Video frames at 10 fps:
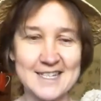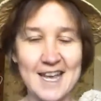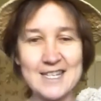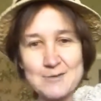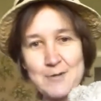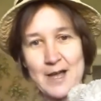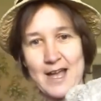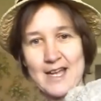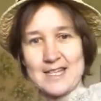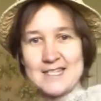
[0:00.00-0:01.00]
Teddy
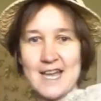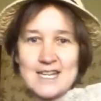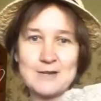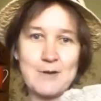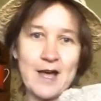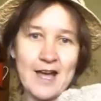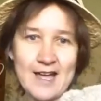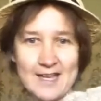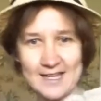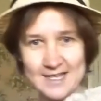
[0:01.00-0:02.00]
bear, teddy bear,
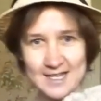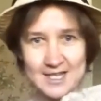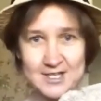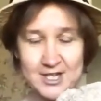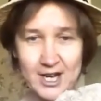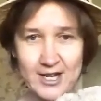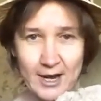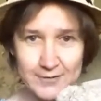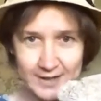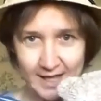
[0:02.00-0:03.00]
turn
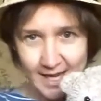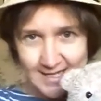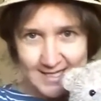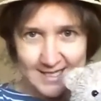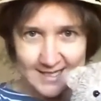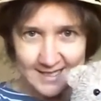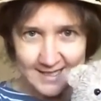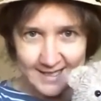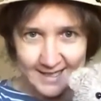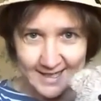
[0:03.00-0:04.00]
out the light,
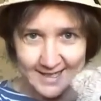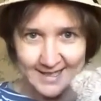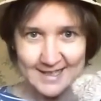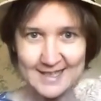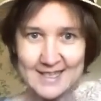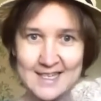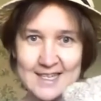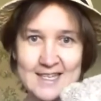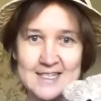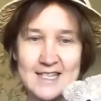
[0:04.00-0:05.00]
click.
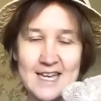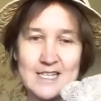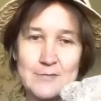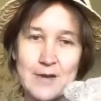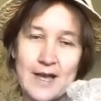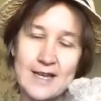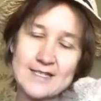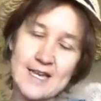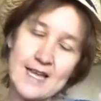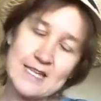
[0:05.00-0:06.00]
Teddy bear,
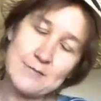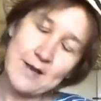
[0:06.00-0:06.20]
teddy